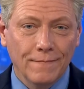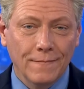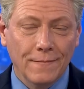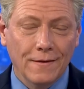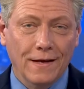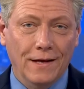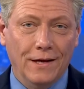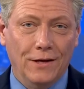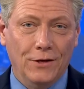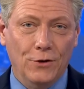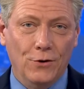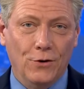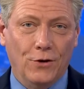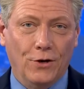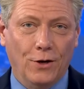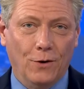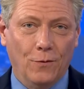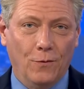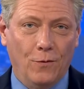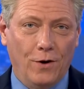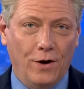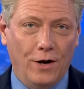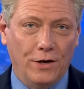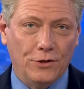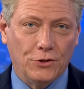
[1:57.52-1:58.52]
And you
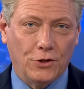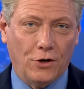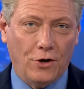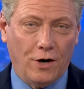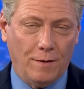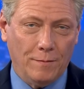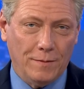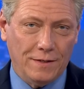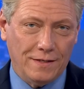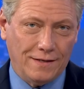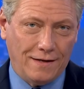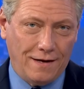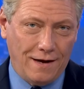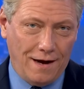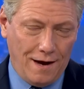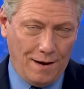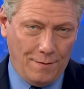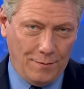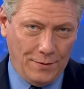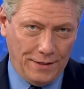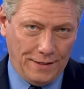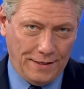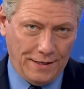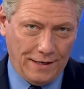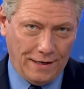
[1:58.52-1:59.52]
can watch Carmen's
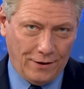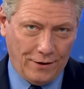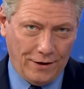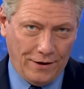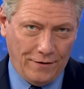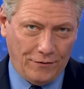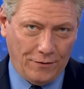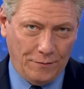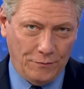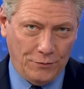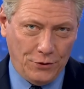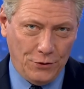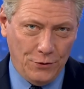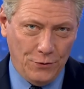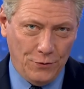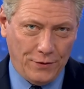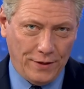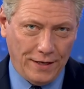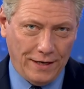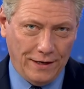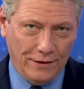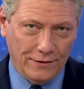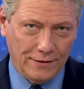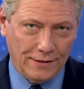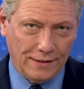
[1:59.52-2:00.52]
commentary from
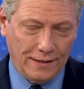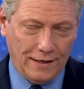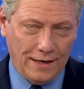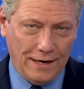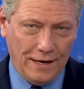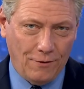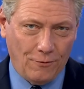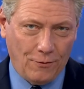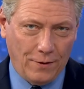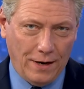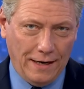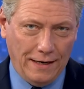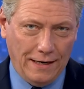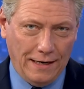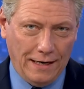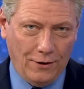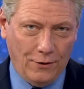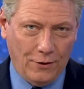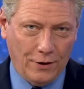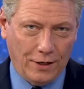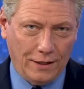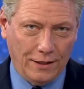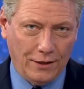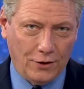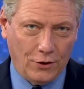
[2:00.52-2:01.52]
2008 right
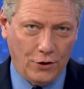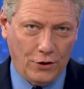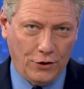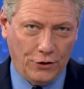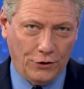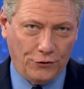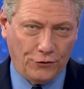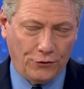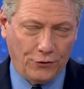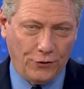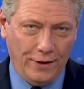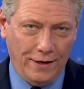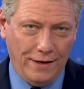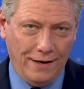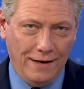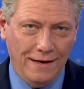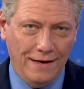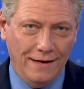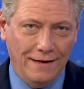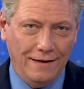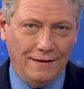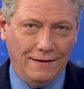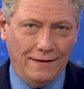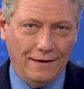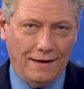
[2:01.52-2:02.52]
now and click on
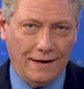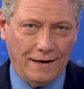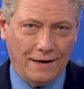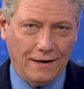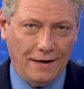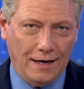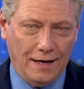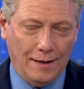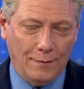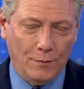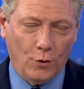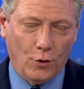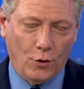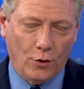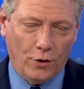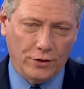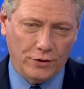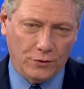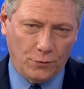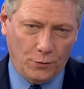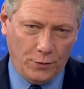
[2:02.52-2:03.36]
Detroit.com, or as